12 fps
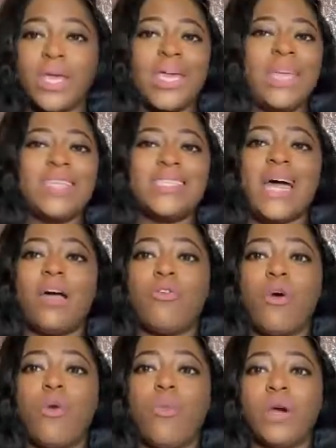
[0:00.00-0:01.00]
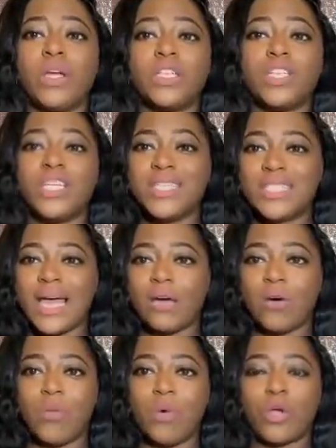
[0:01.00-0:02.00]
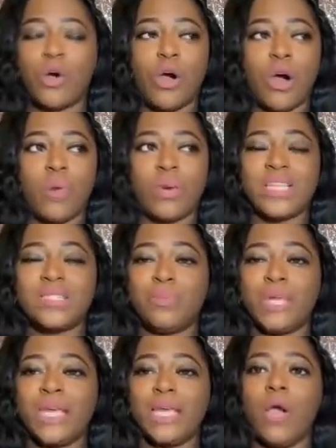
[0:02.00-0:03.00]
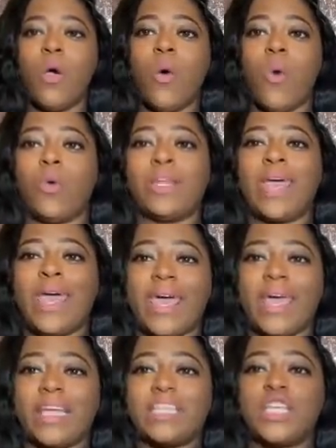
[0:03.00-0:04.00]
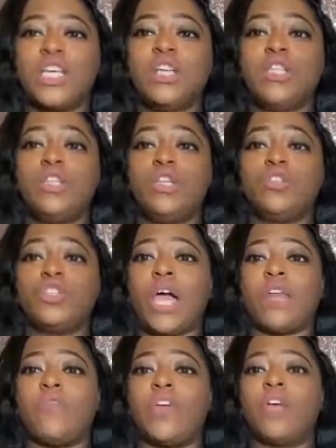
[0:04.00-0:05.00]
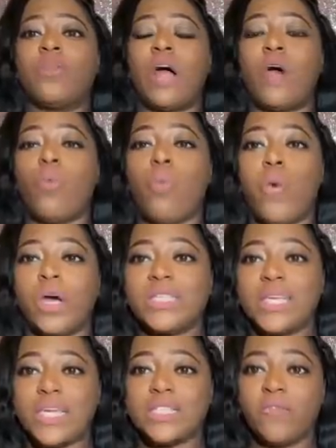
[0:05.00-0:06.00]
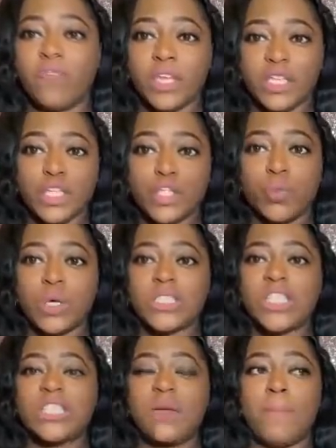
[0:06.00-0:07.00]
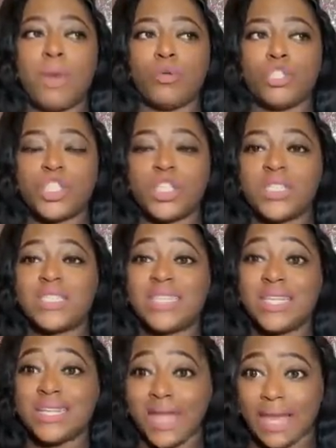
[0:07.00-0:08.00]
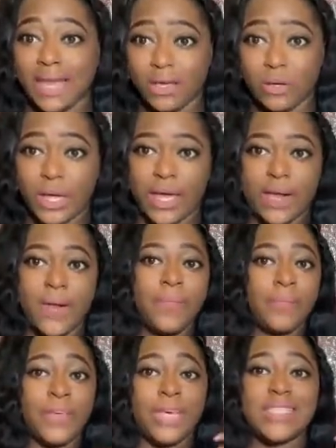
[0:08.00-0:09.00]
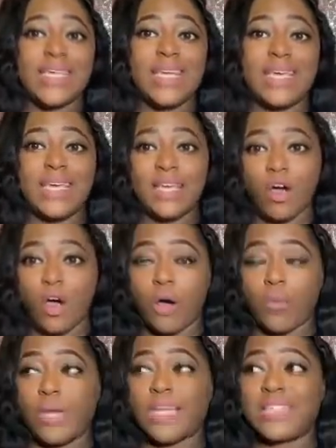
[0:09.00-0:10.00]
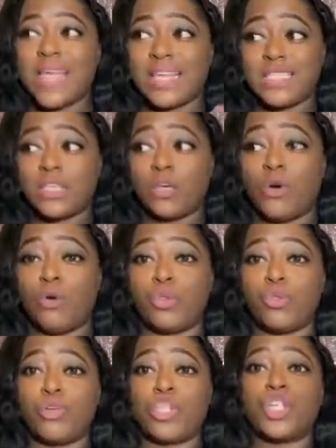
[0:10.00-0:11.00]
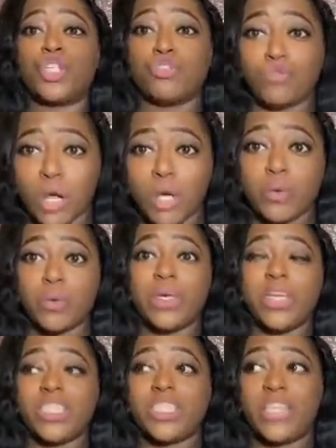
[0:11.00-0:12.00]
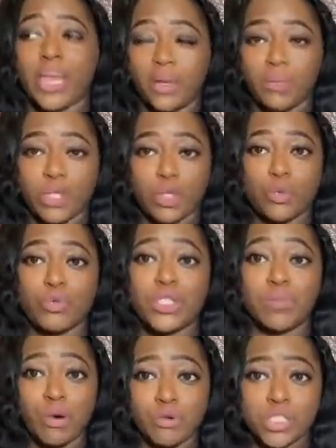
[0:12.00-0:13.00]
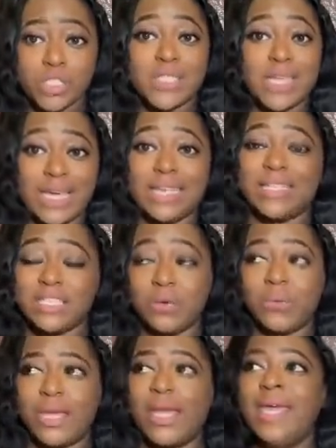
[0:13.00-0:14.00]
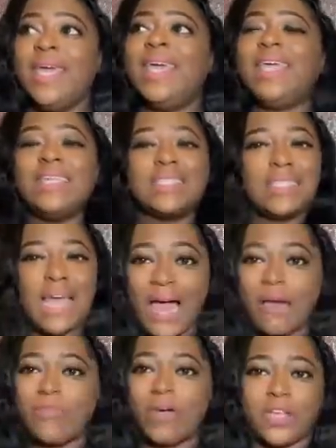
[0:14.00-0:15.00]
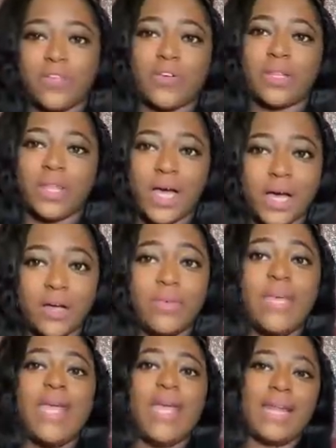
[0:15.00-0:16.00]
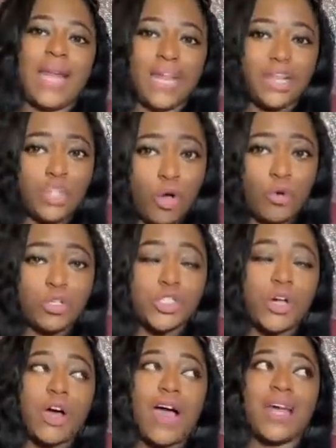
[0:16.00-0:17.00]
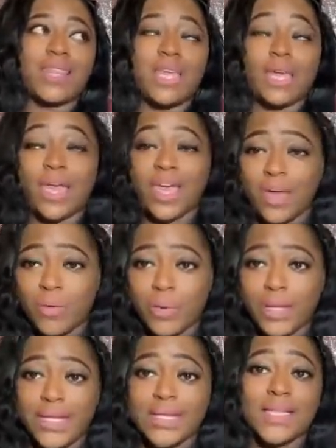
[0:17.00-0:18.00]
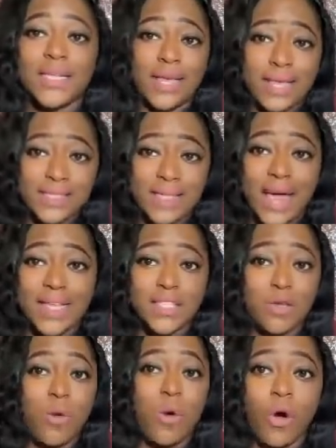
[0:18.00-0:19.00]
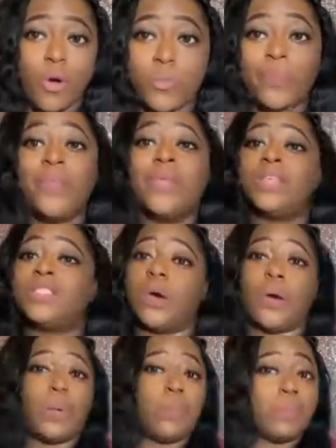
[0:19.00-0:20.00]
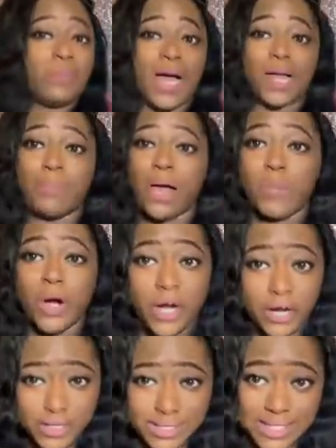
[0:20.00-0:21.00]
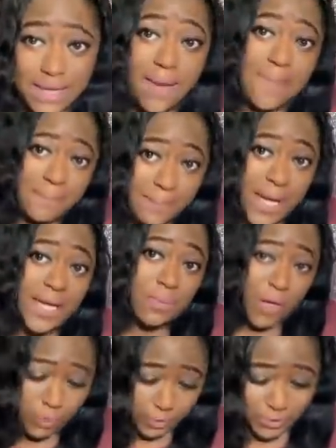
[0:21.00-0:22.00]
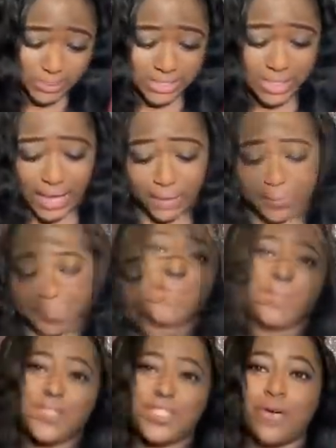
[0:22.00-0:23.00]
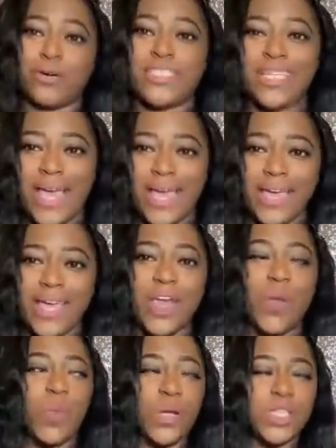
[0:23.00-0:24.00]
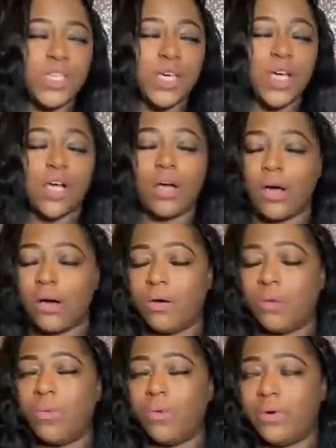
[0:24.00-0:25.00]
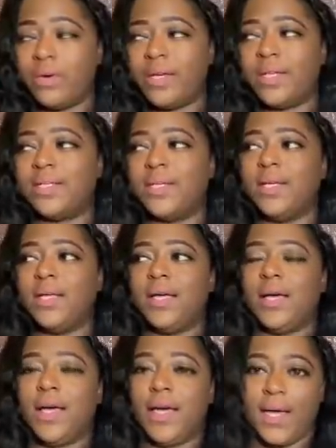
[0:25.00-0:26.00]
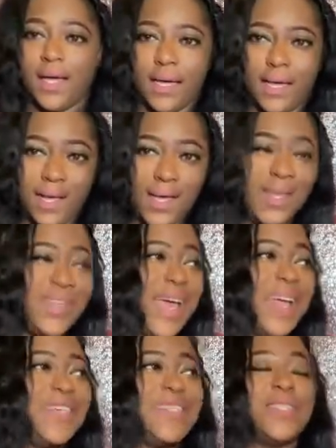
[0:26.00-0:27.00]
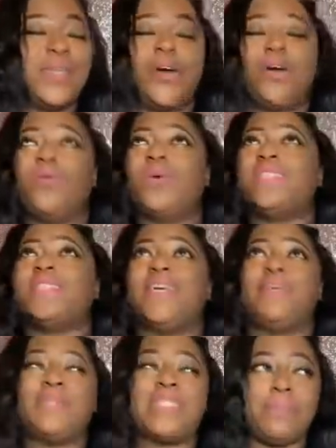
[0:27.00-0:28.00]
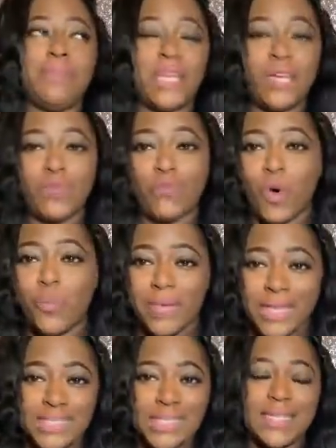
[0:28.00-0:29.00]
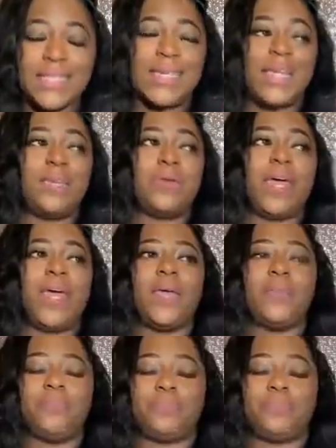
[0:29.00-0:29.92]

she's not going to want to always be on edge trying to figure out what's his feelings, what's his emotions today, okay? Because he always has to go through a struggle each day with those emotions that he deal with. He's not ready for love. And I told y'all, I think Edwin is the next guy to go home. So mark my words. Mark my words. Now, okay, so Jay and Winter go on a nice, what seemed to be romantic date, okay?